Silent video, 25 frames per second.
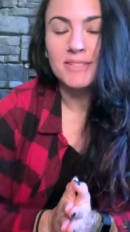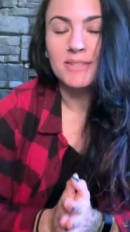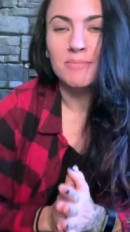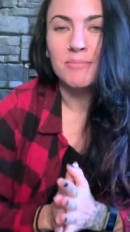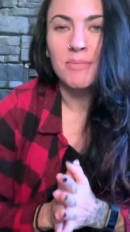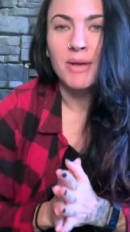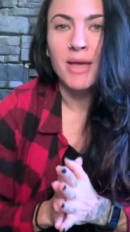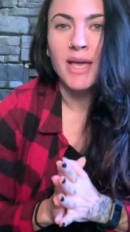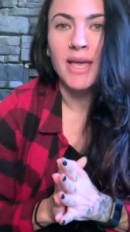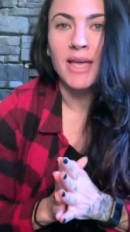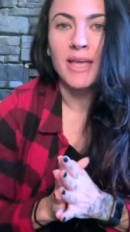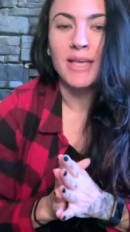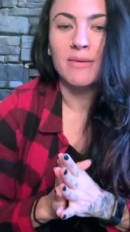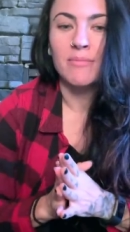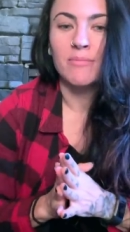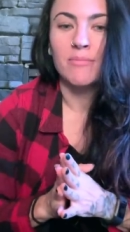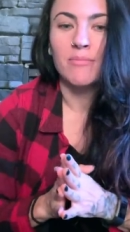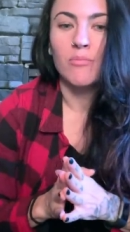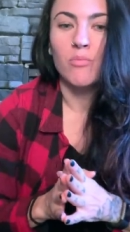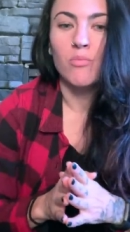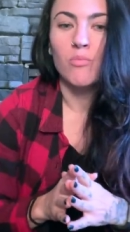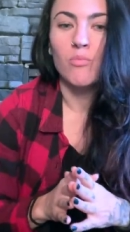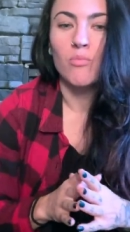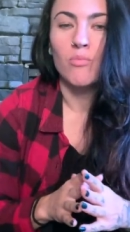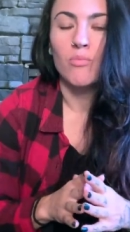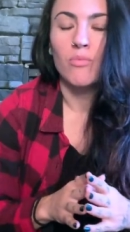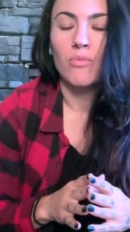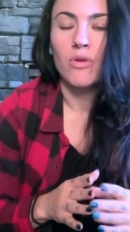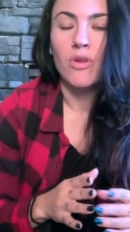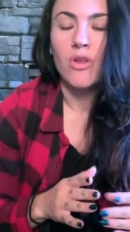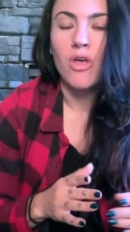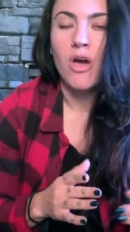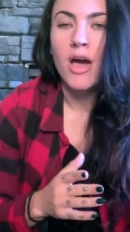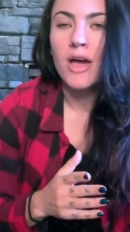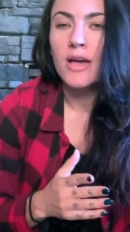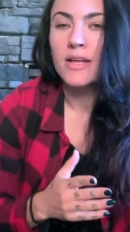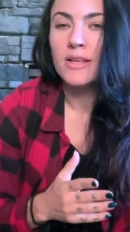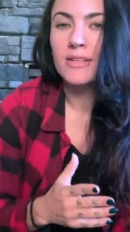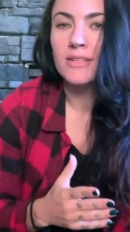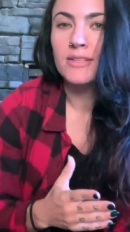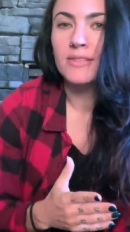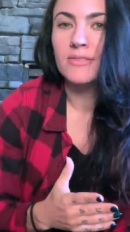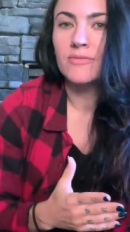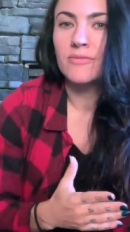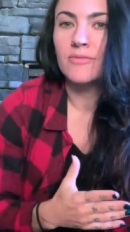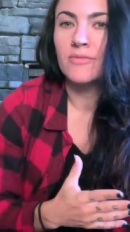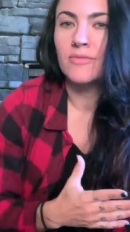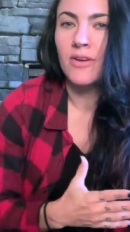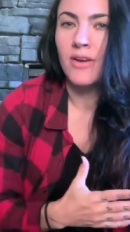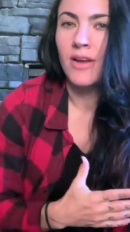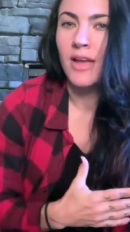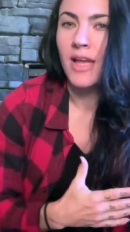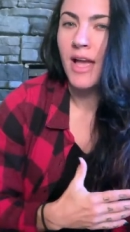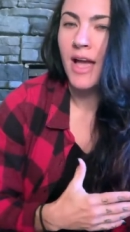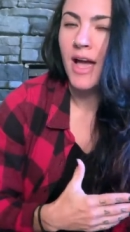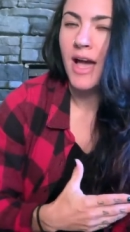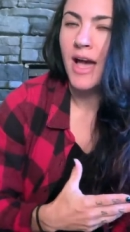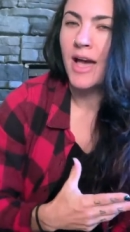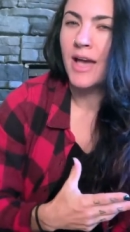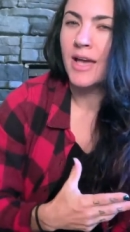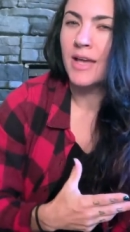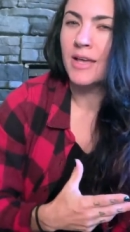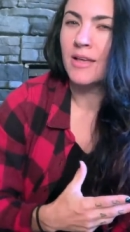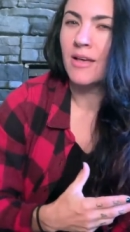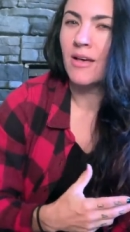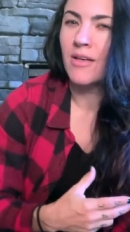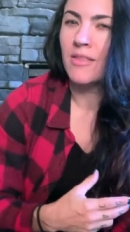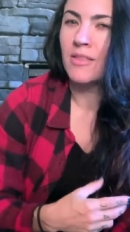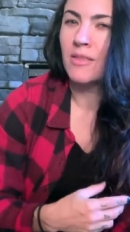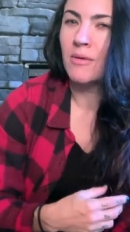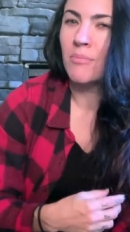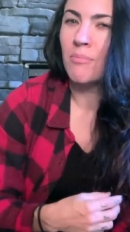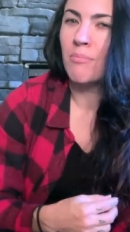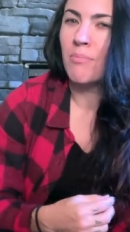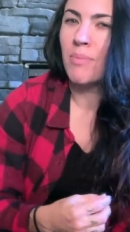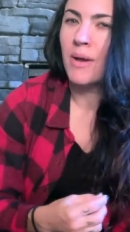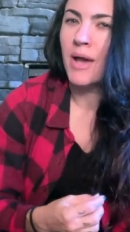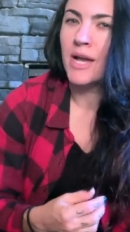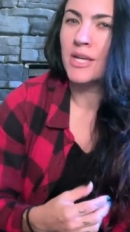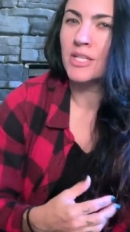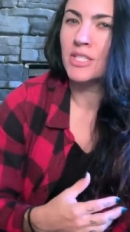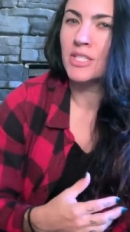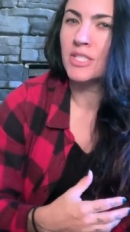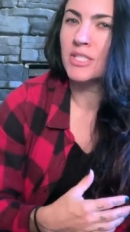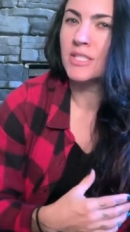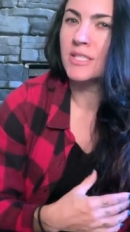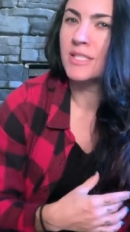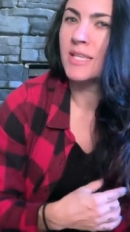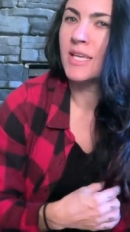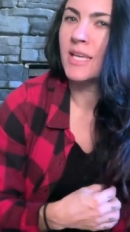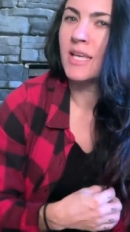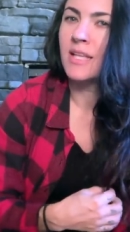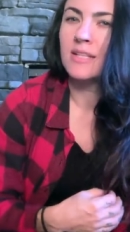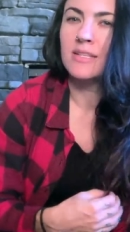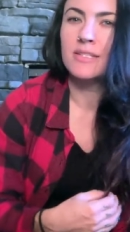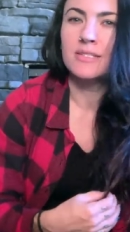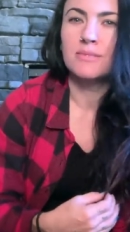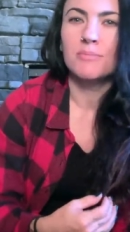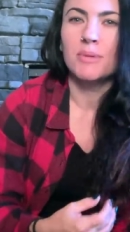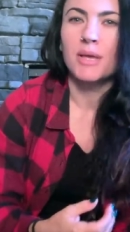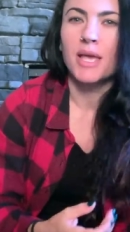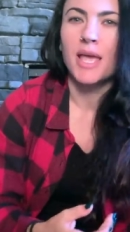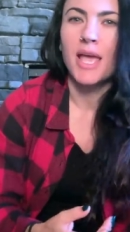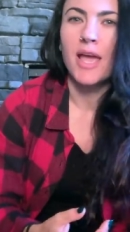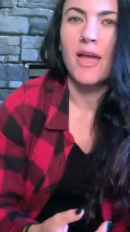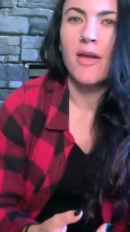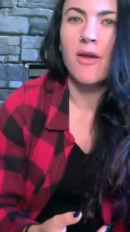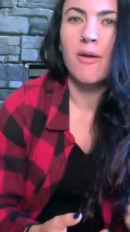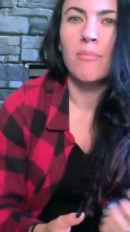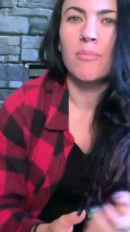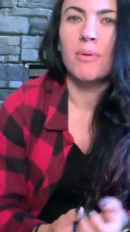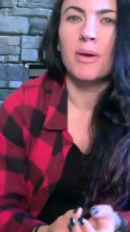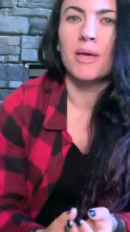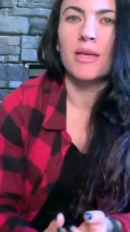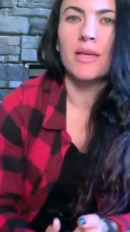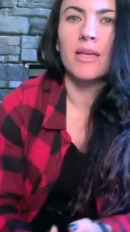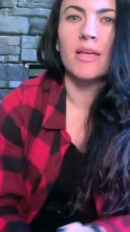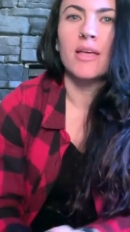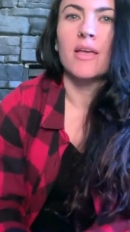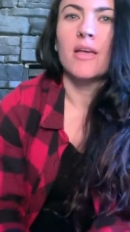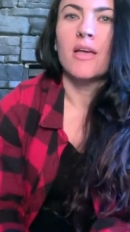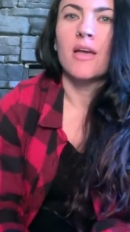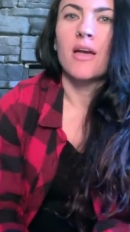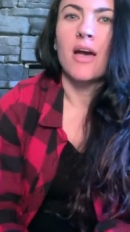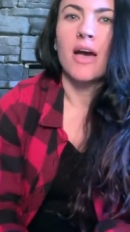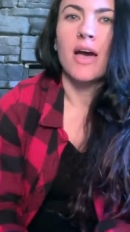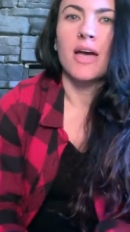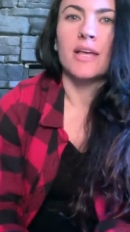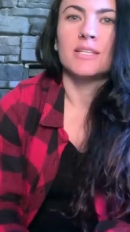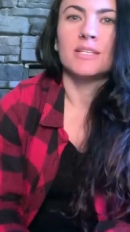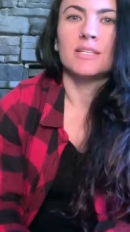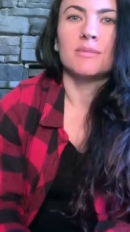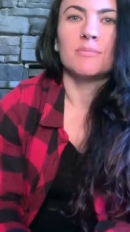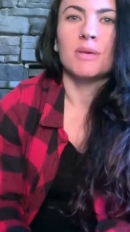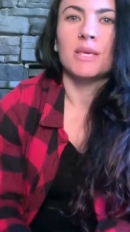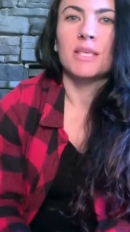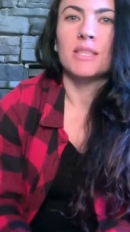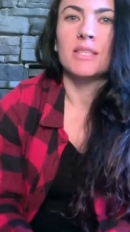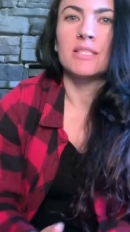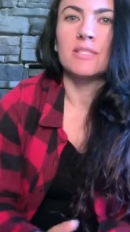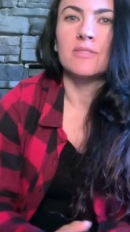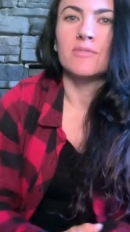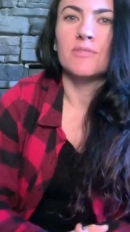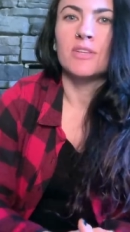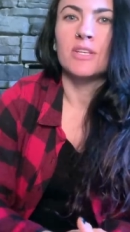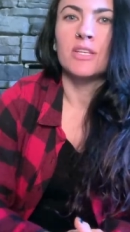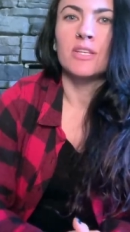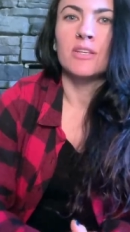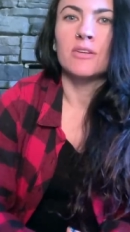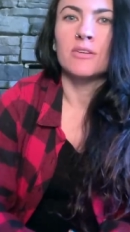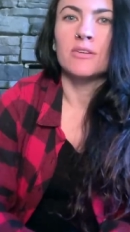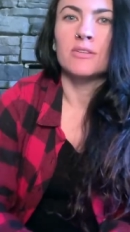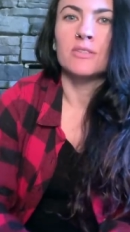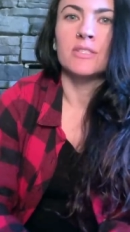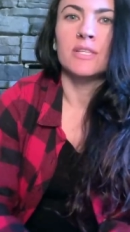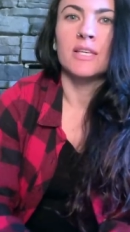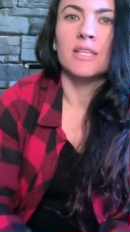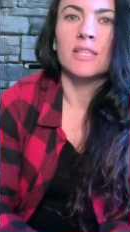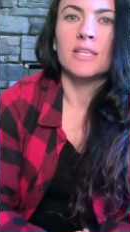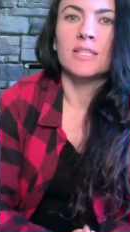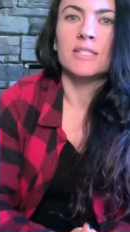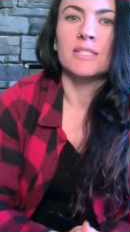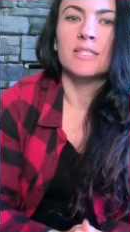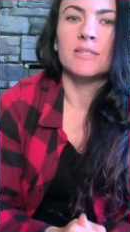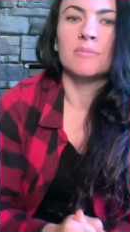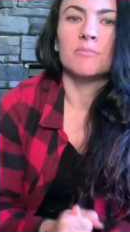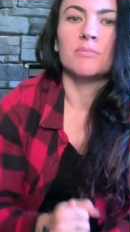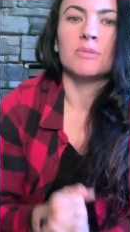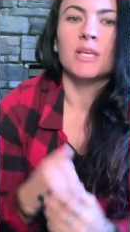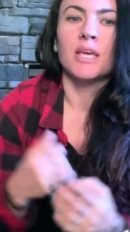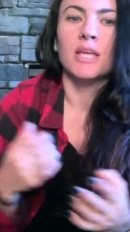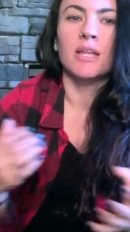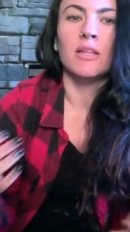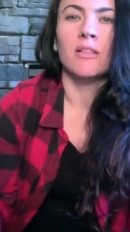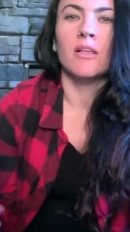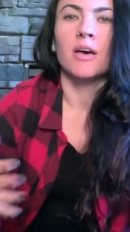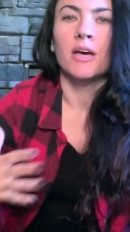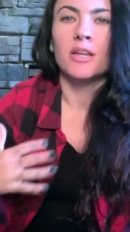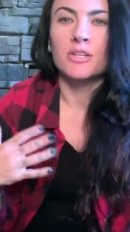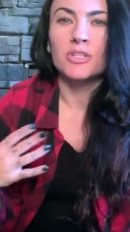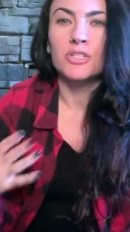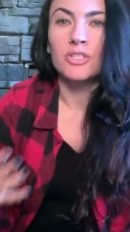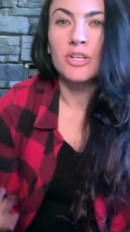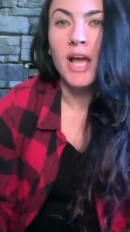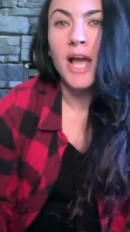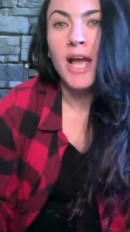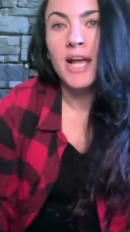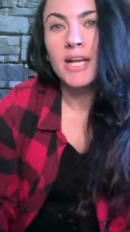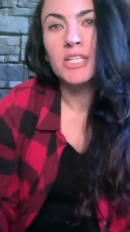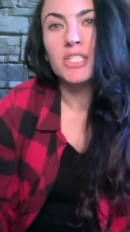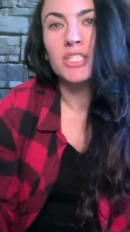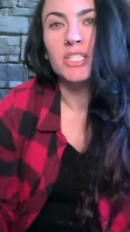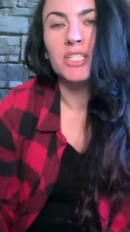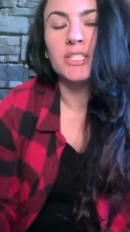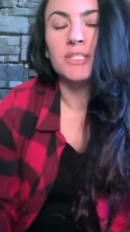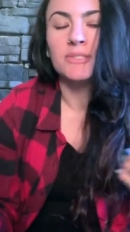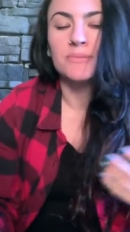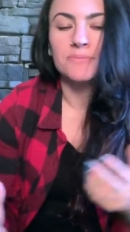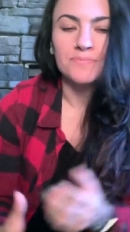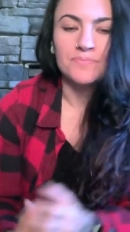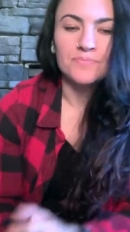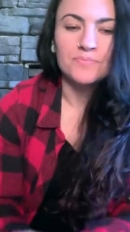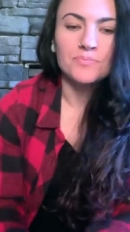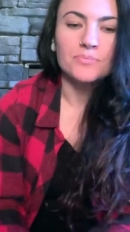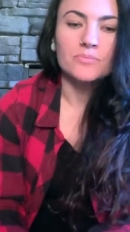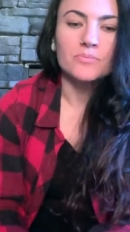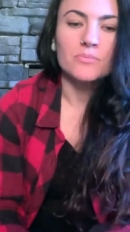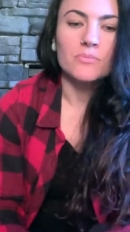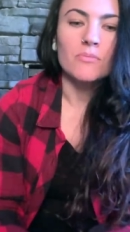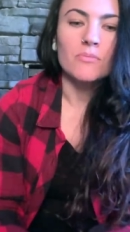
My not very high on the passion scale is my hair, but I did make these videos and they seem to get a lot of traction.